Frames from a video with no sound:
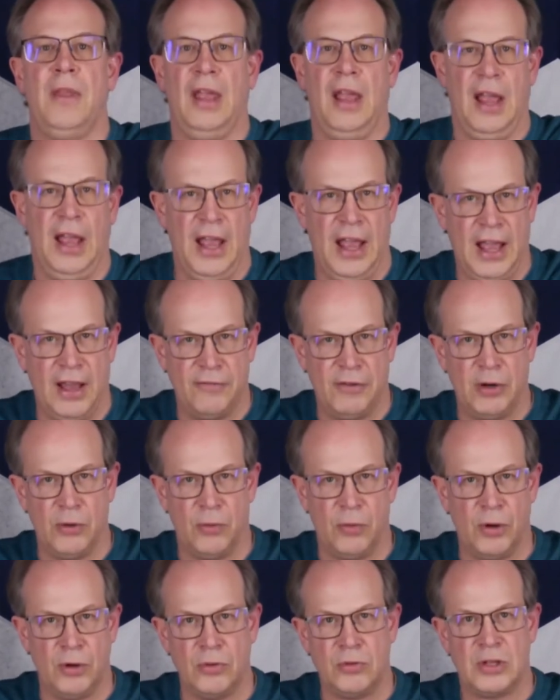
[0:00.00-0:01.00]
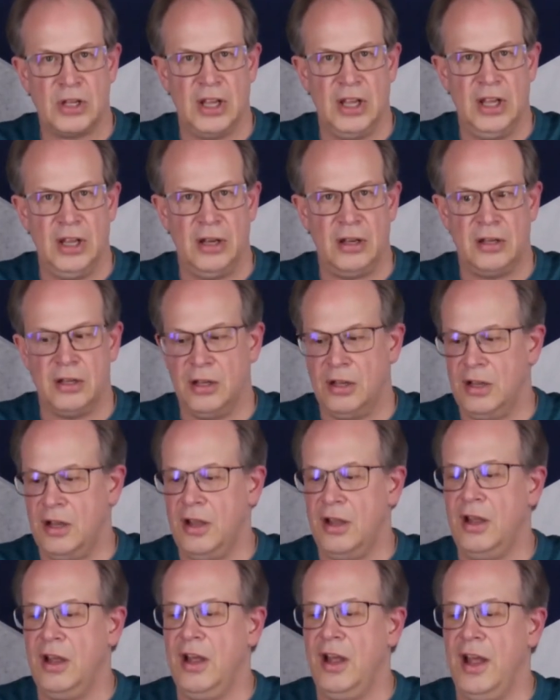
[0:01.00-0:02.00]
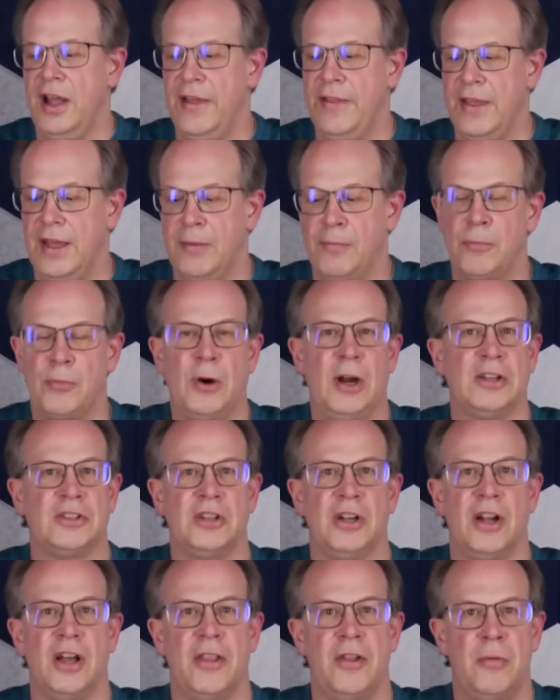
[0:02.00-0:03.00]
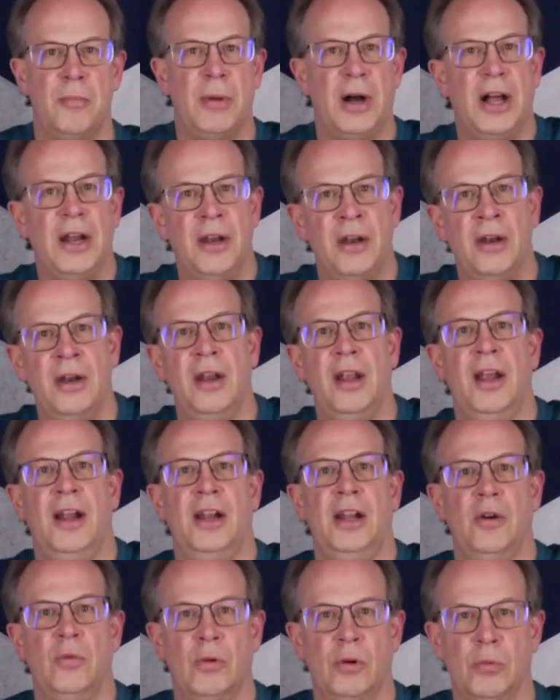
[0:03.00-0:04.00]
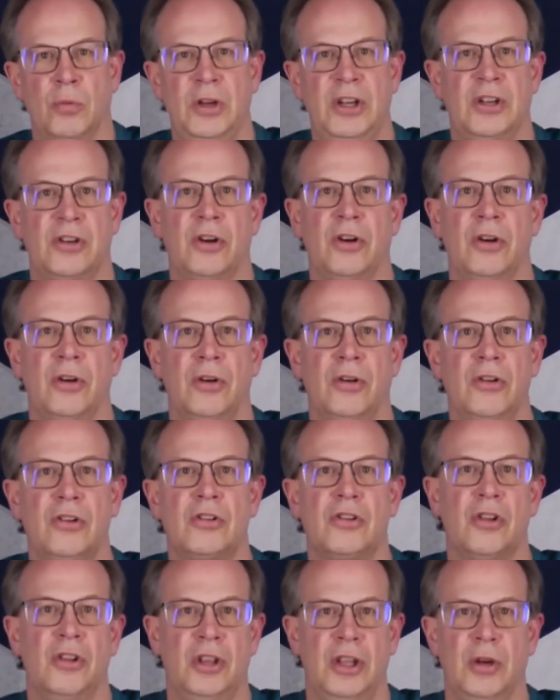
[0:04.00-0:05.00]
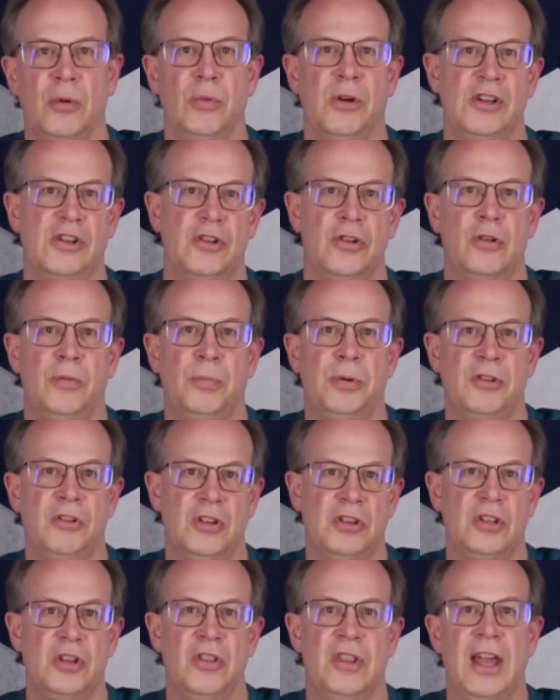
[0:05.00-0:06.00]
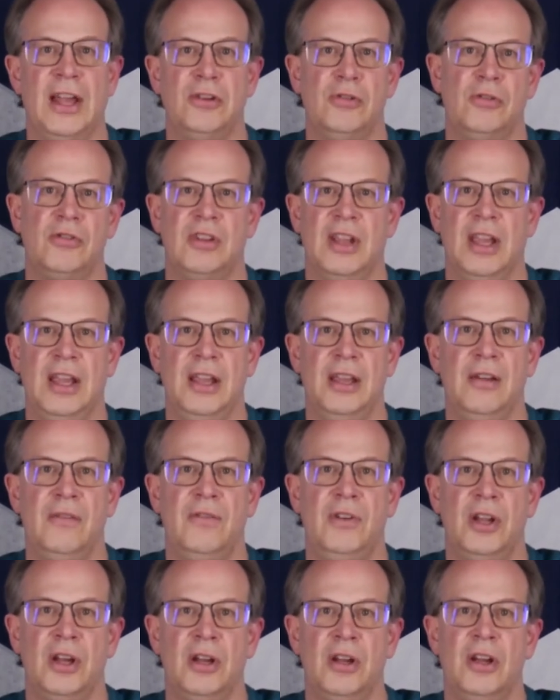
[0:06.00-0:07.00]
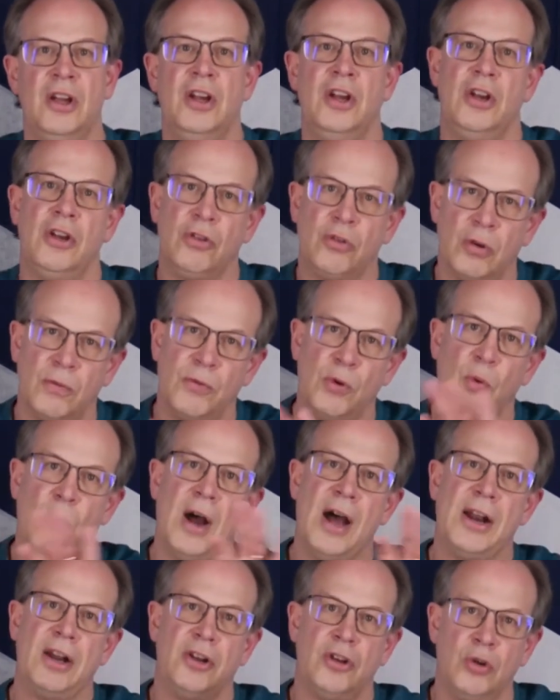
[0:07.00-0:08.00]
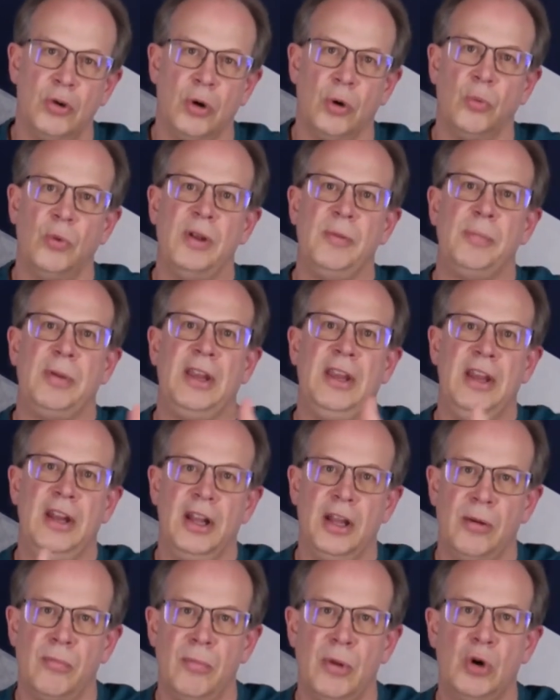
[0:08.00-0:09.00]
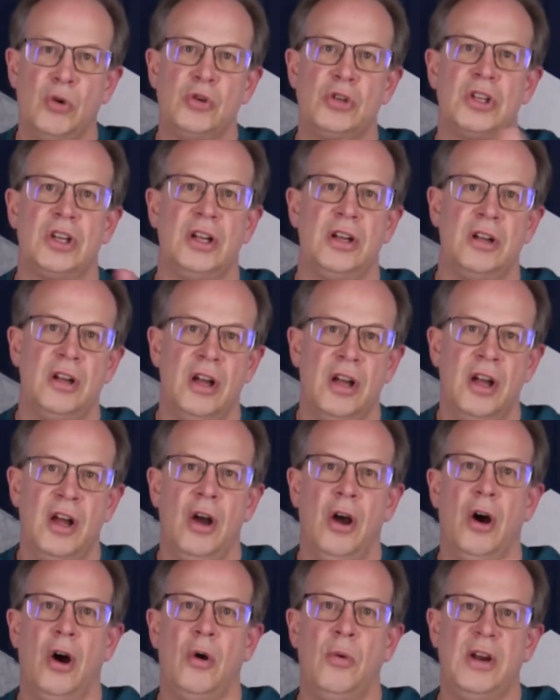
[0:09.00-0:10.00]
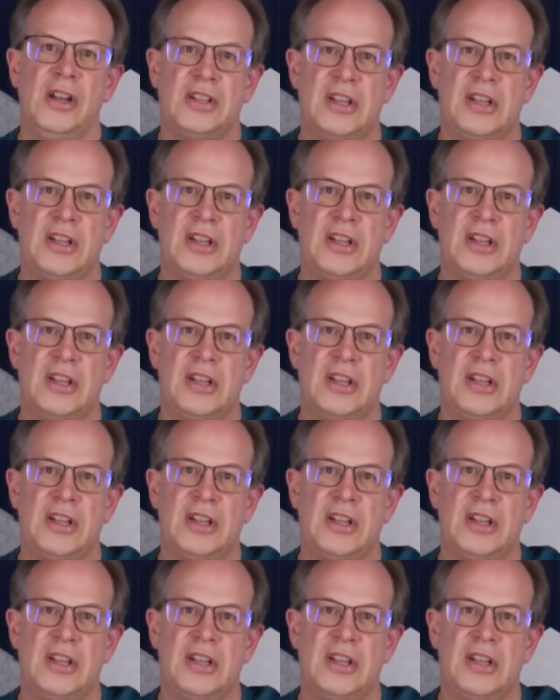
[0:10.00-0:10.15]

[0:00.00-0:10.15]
have it rotate, and then press another button and it will return to the original position that you saved. So if you want to do a repeating motion, always